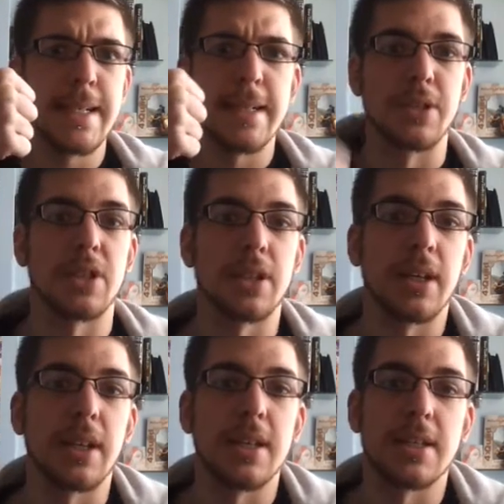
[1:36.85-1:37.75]
which I
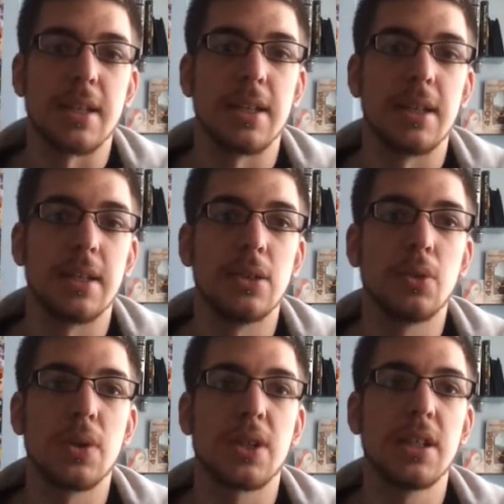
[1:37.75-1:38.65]
think is
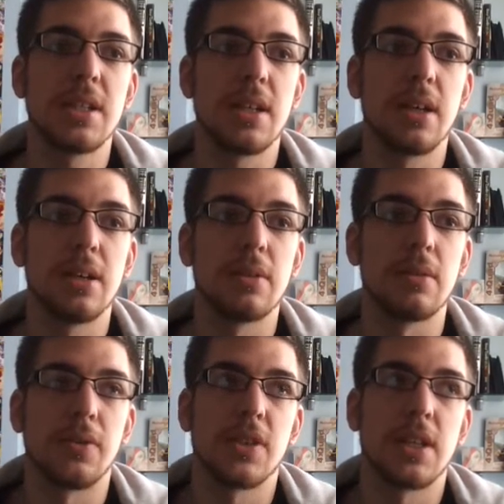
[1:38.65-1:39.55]
always good,
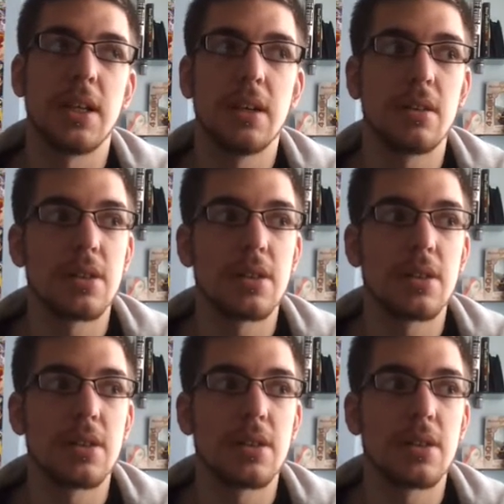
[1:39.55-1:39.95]
obviously.